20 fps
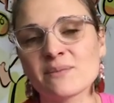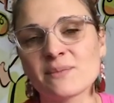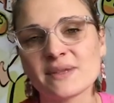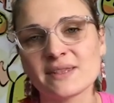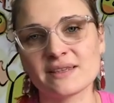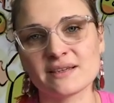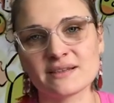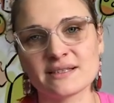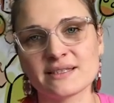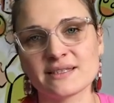but
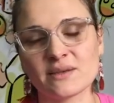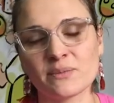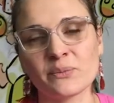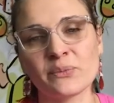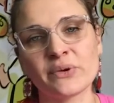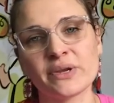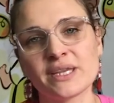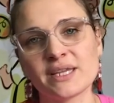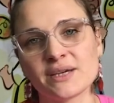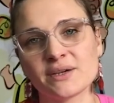there are some
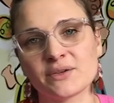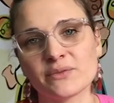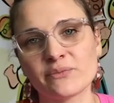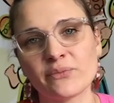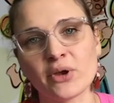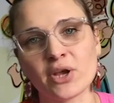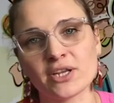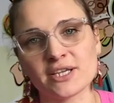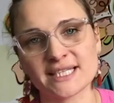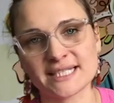pretty good
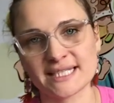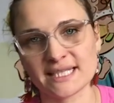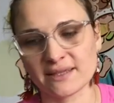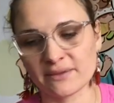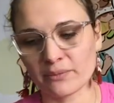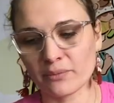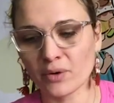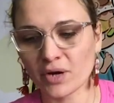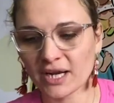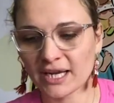products in the
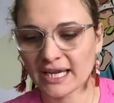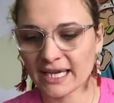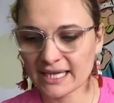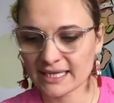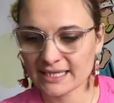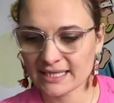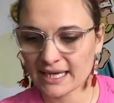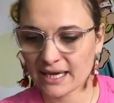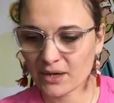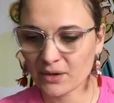market
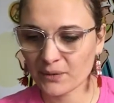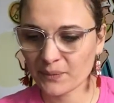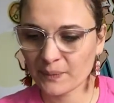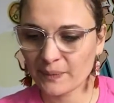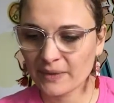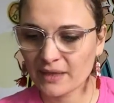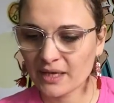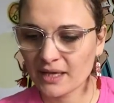now.